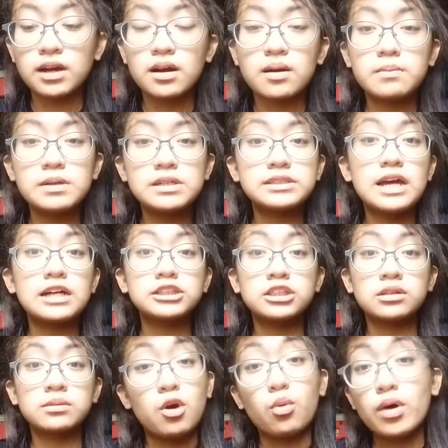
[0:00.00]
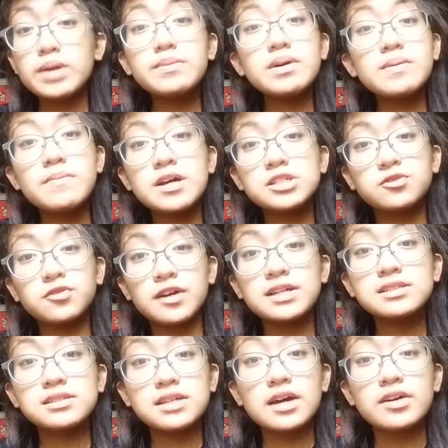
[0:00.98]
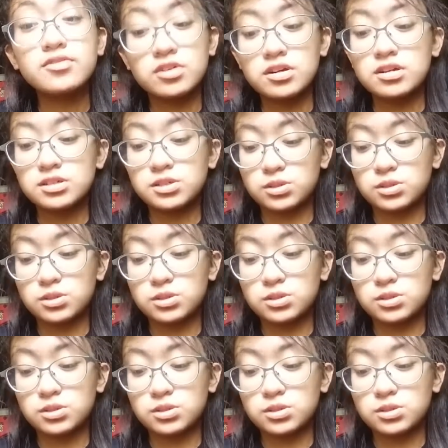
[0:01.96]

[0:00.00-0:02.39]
Um he's actually one of my best friends ever,